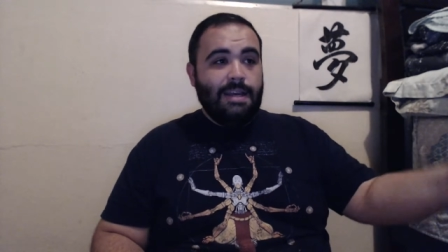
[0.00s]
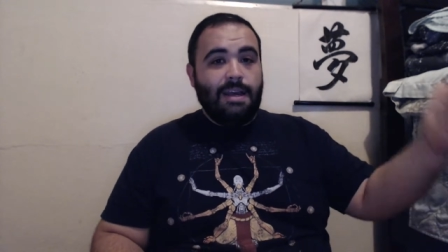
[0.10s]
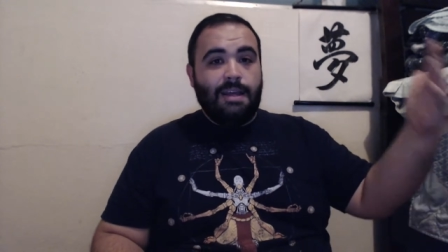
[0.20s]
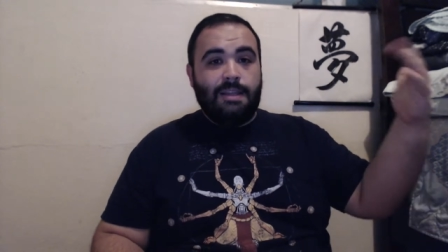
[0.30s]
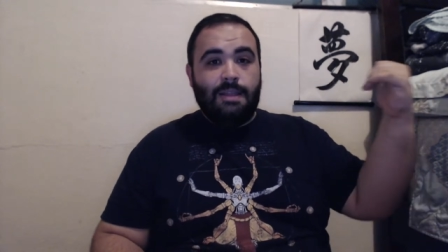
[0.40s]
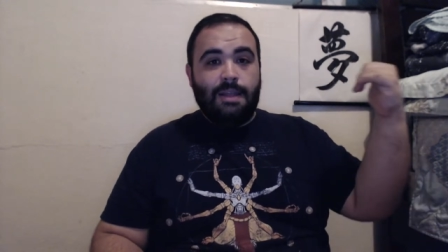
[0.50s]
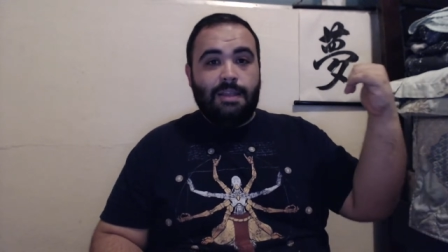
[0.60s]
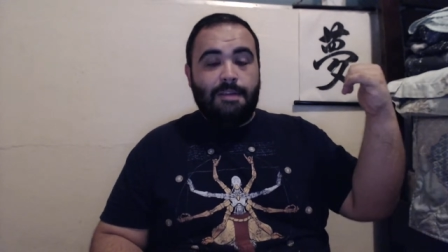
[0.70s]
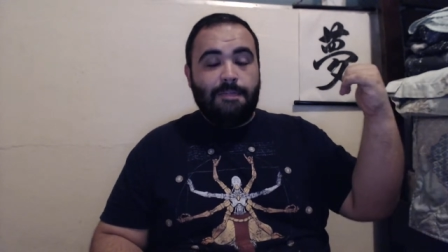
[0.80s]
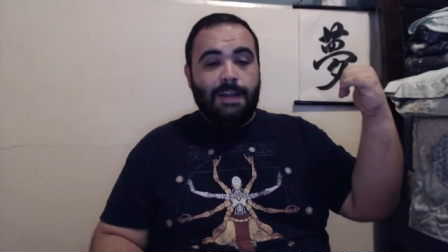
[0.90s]
Uh,
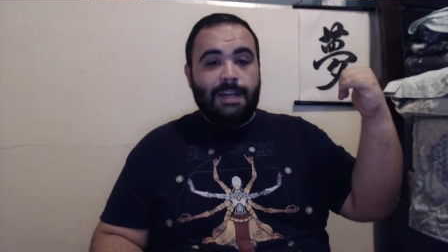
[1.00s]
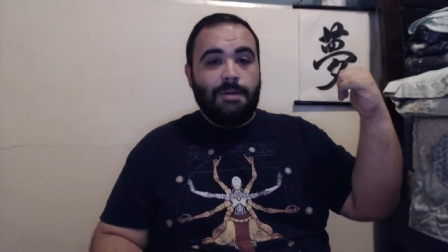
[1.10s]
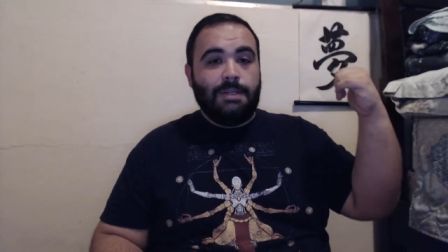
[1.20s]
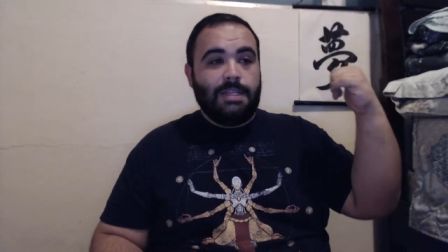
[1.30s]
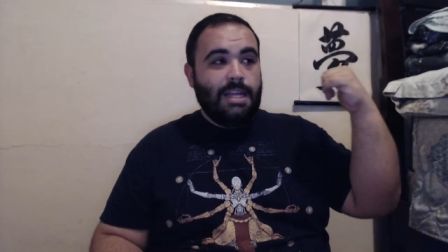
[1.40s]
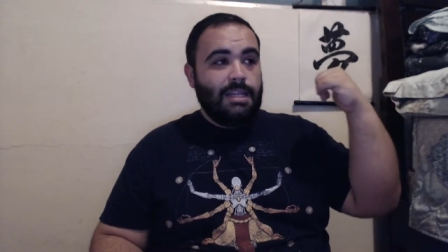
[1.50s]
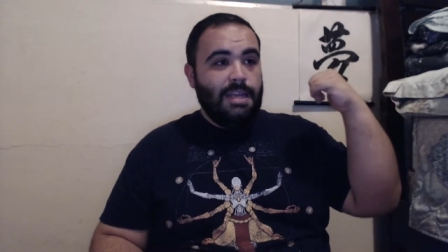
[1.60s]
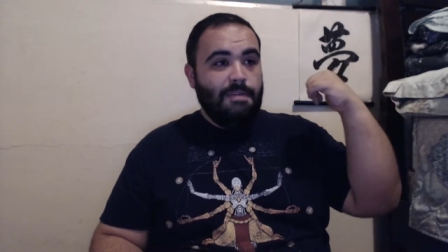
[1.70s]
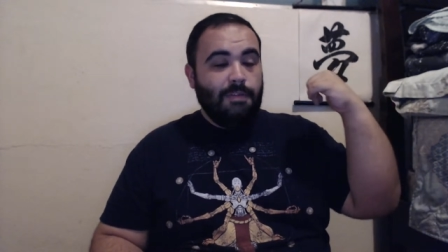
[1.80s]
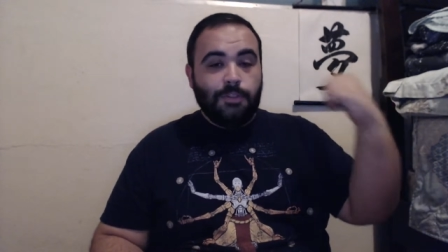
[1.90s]
they find out that
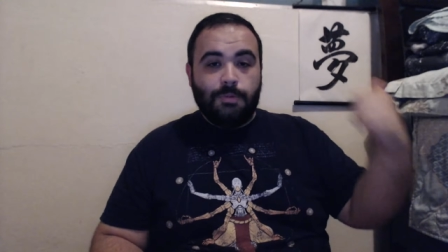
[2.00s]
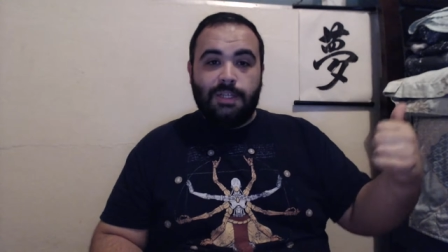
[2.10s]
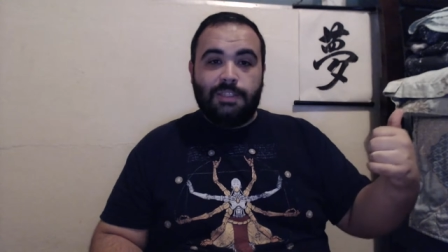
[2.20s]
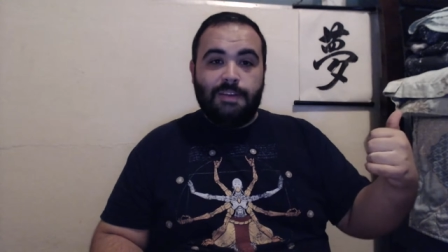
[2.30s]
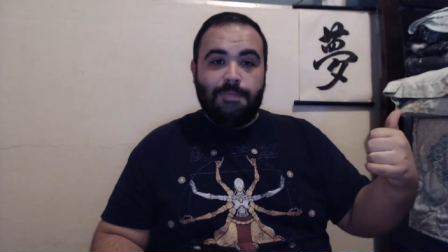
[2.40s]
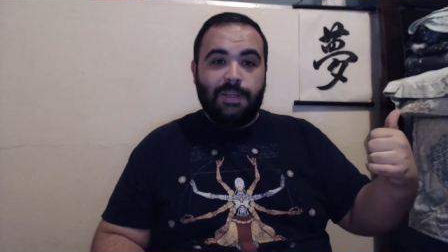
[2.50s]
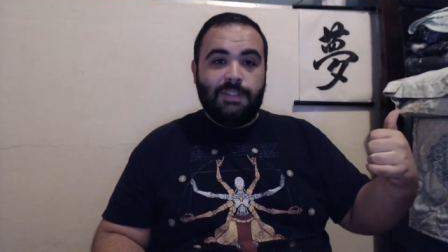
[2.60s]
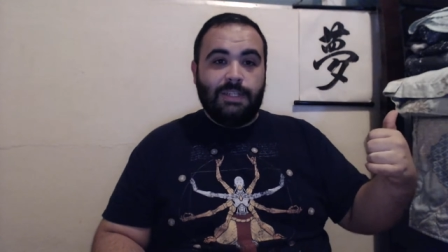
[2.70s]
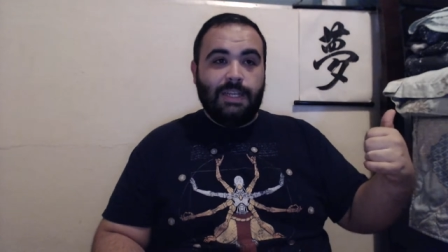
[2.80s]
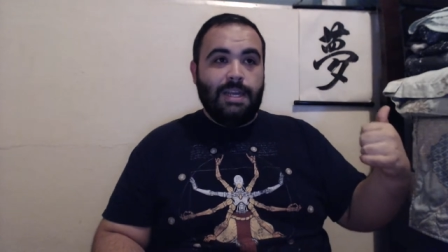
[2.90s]
the Viltrumites have
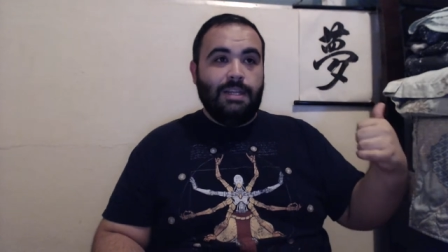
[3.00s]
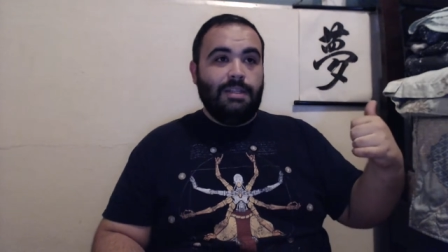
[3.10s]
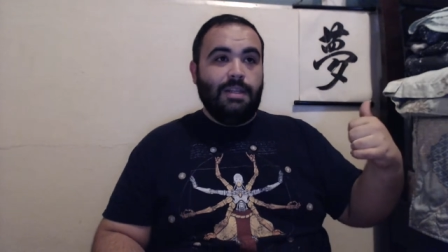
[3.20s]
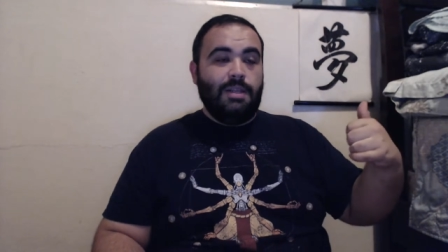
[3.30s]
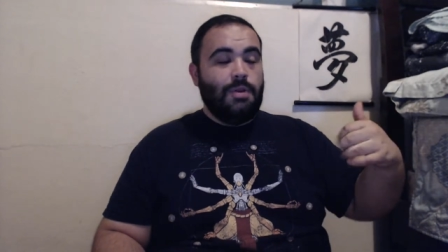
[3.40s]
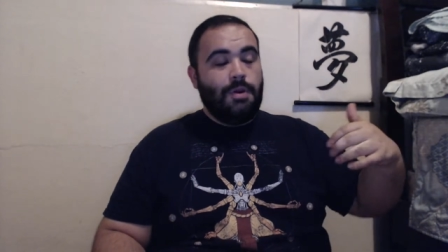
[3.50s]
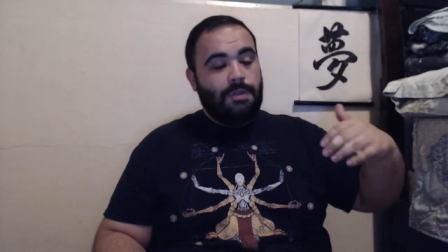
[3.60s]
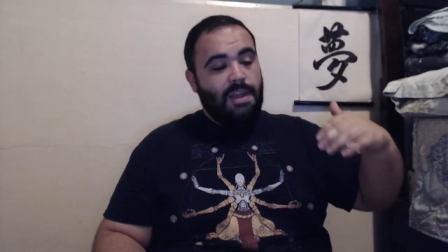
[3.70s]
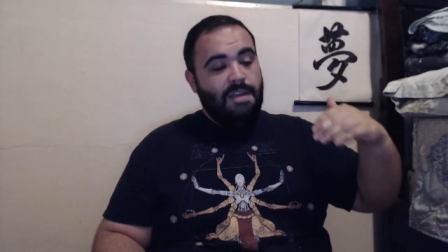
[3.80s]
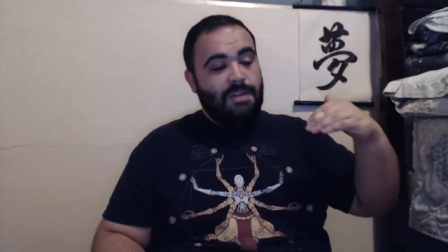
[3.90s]
basically, you know,
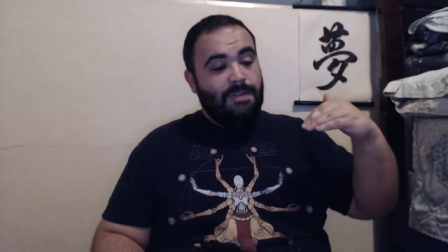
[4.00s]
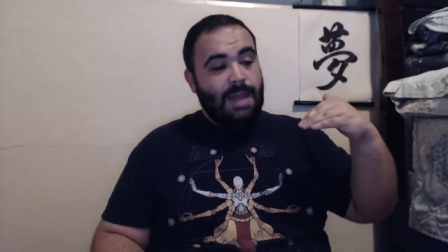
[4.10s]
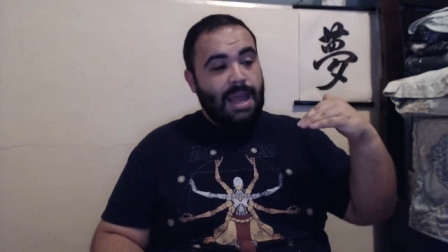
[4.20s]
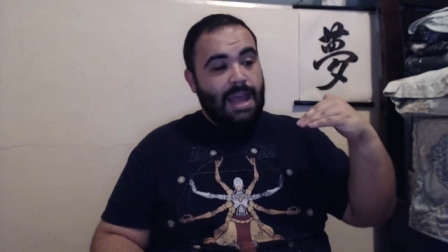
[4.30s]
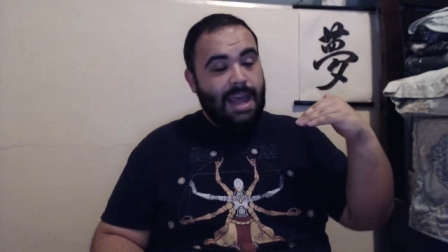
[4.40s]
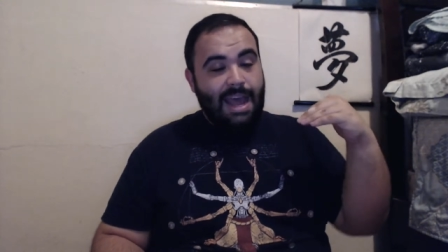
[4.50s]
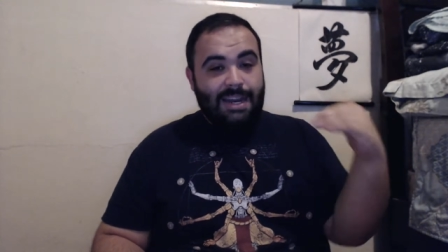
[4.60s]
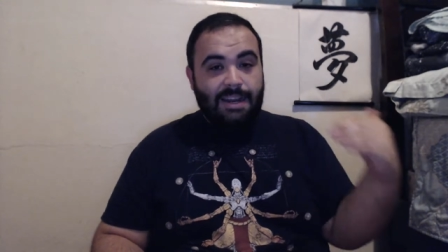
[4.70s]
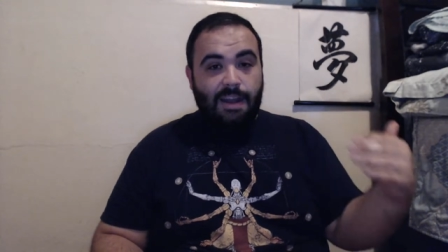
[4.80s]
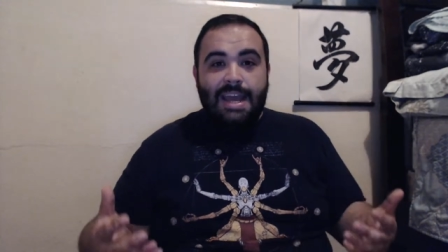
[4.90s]
they have had
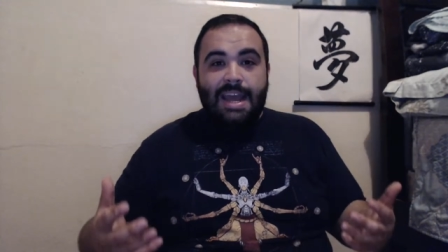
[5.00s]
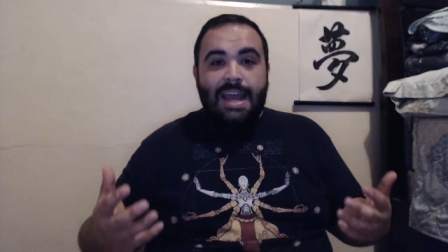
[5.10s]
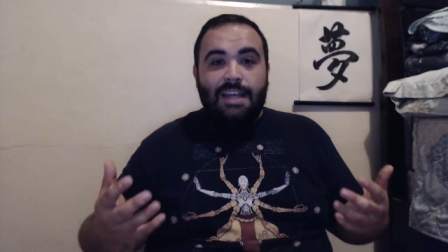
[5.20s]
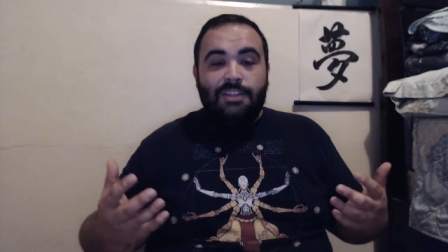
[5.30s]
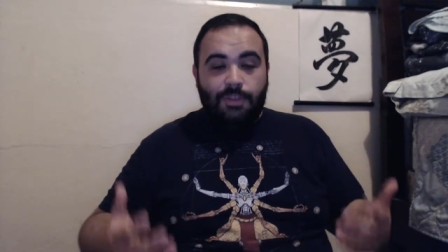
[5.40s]
enough. So the